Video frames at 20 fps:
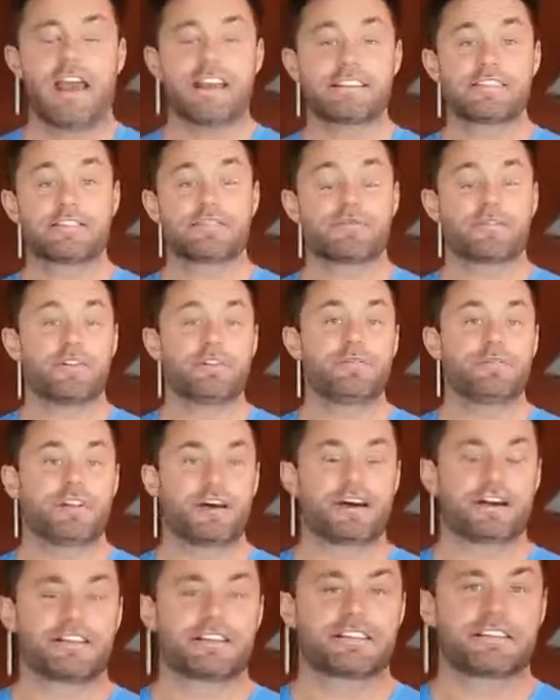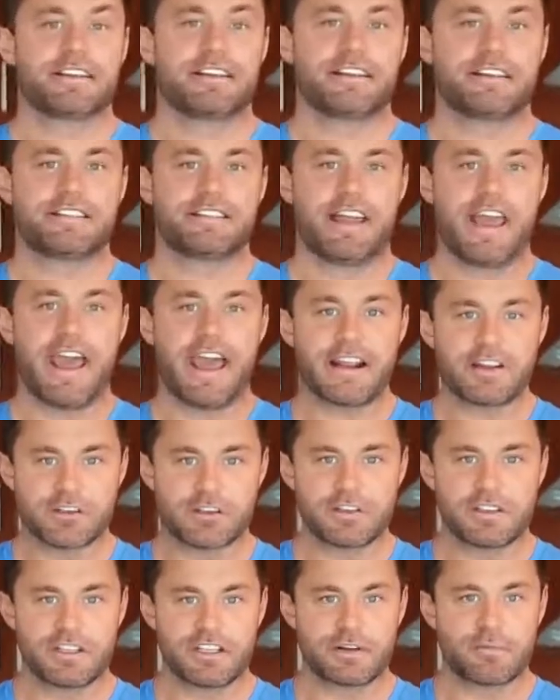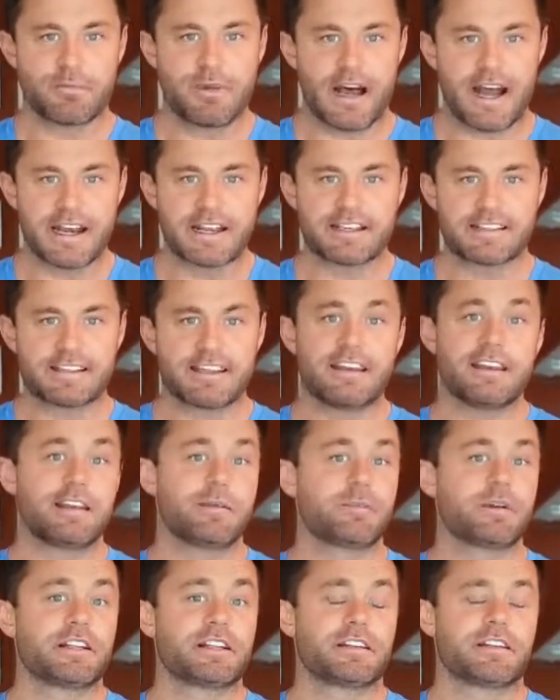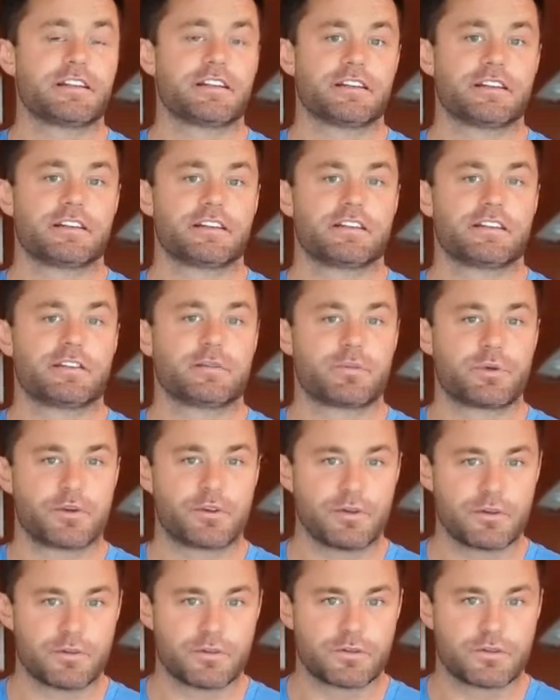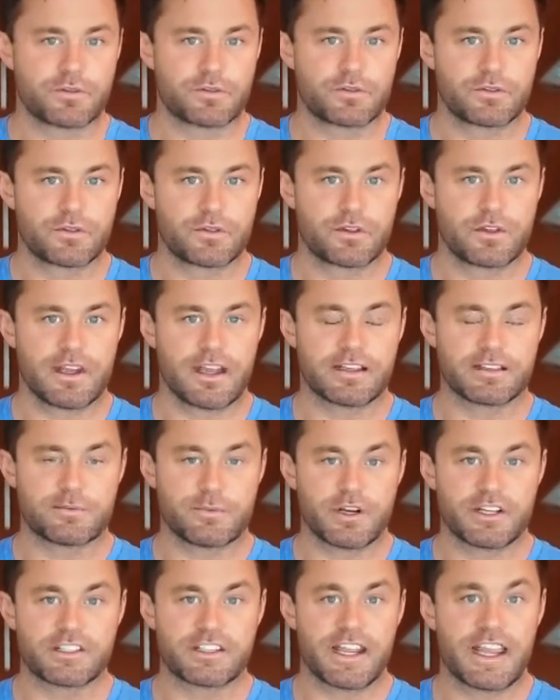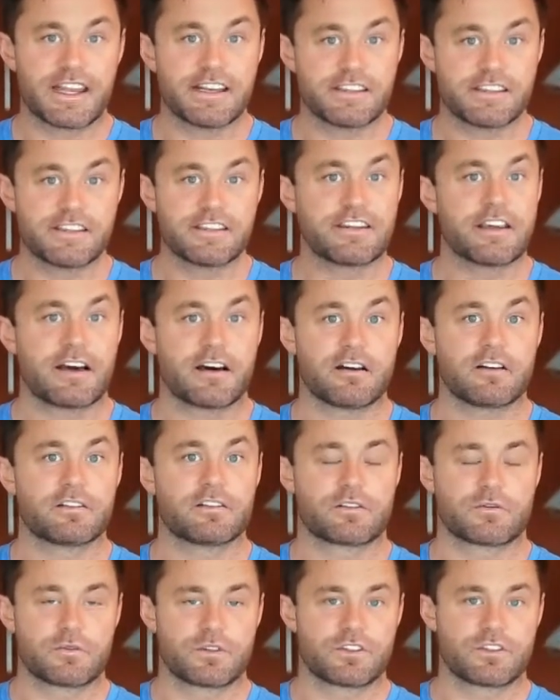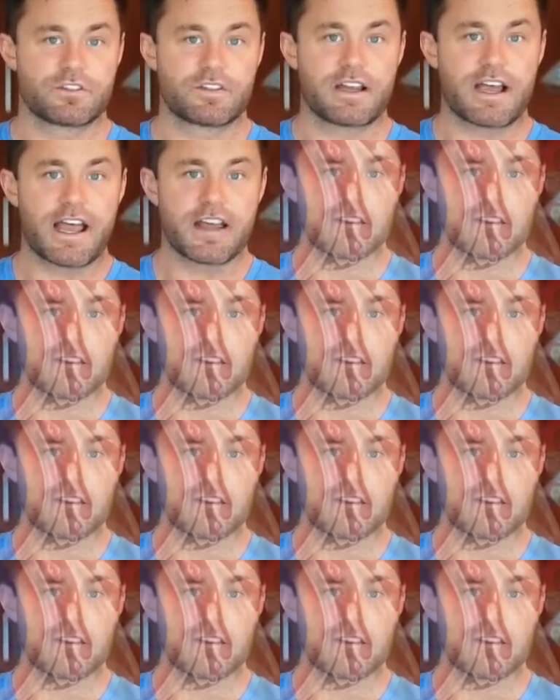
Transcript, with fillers: Acid reflux is actually your body's inability to produce as much HCl, or which the